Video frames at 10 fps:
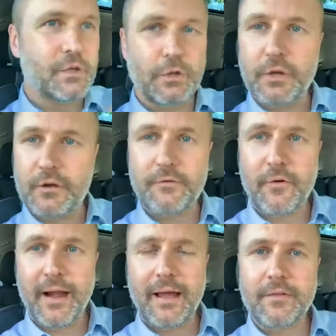to look
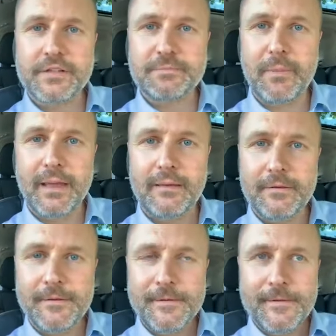for how this might,
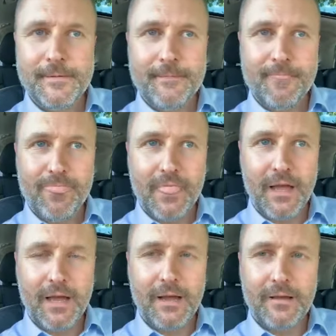
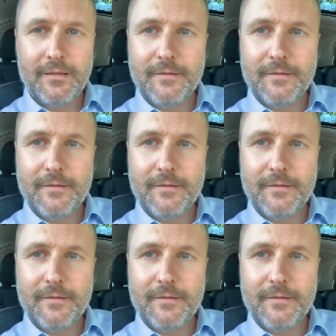uh,